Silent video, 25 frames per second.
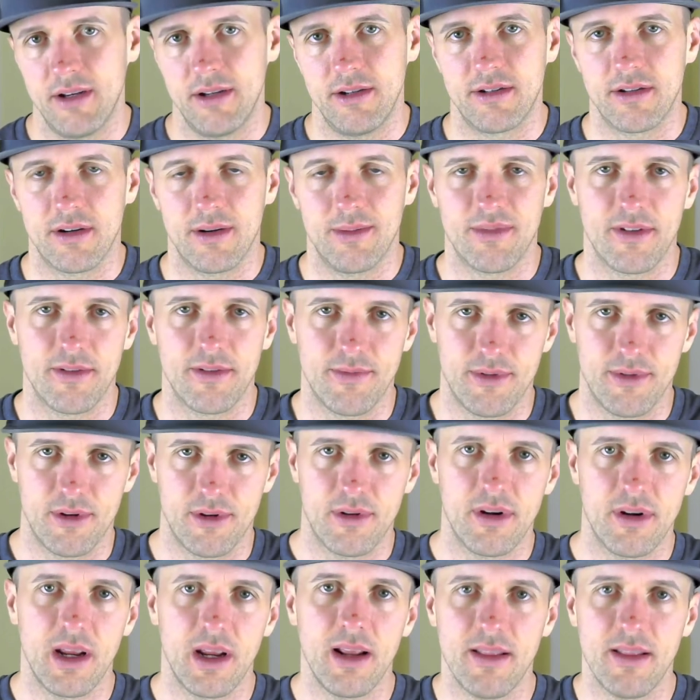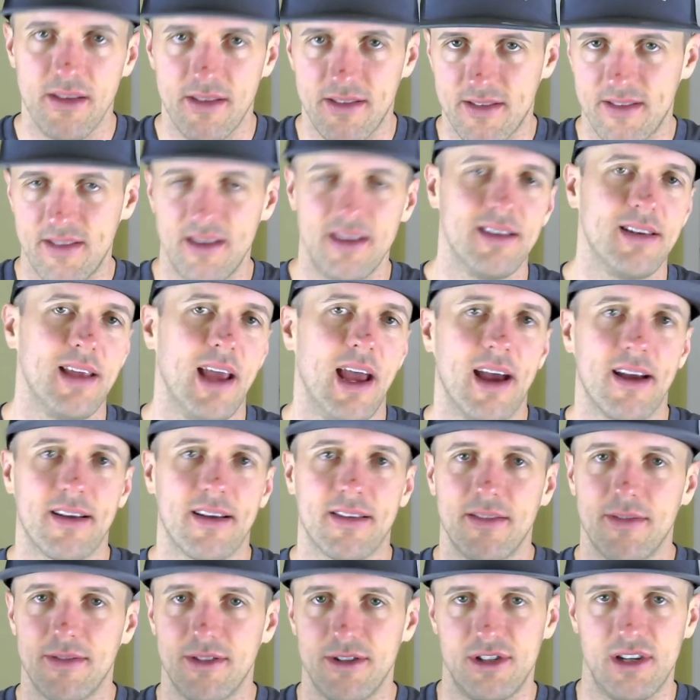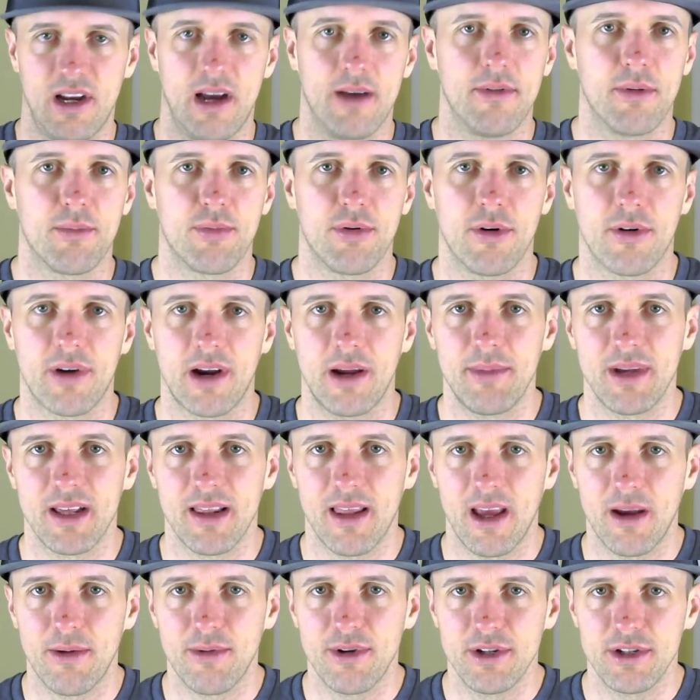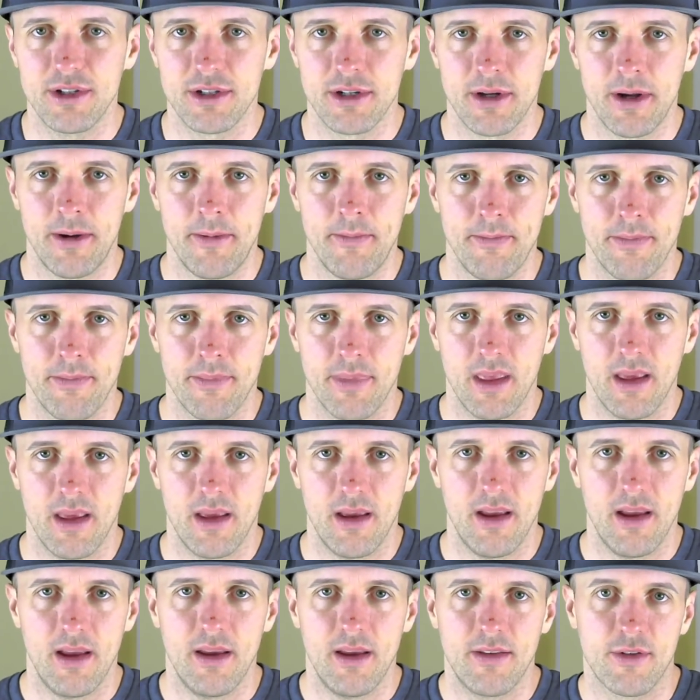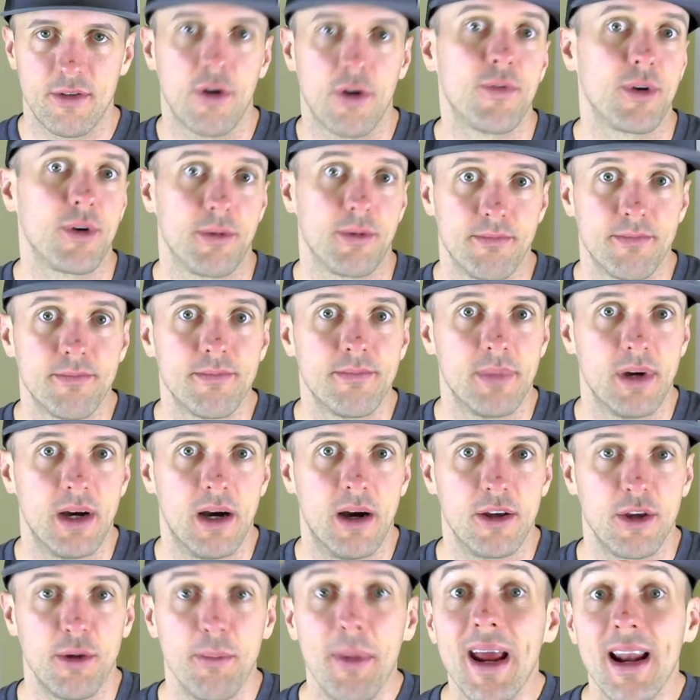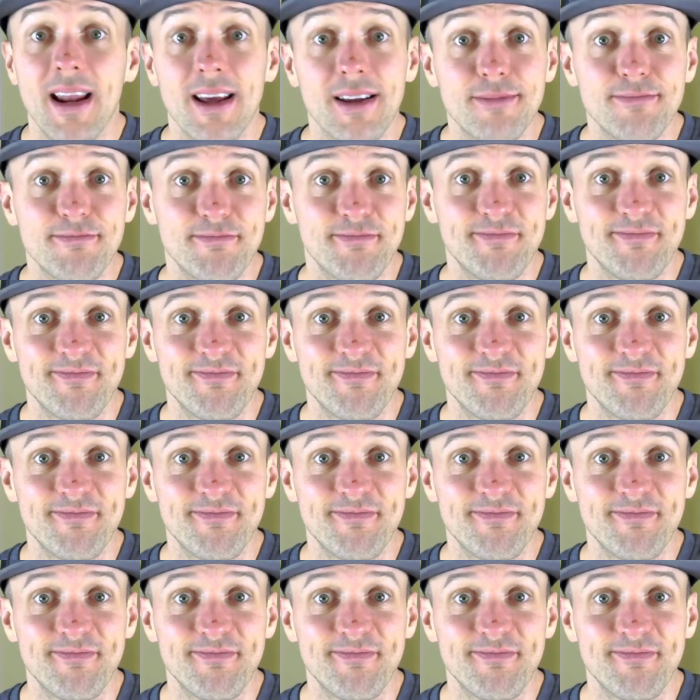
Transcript: in terms of learning the syntax of the Java programming language, is over. Uh, you made it.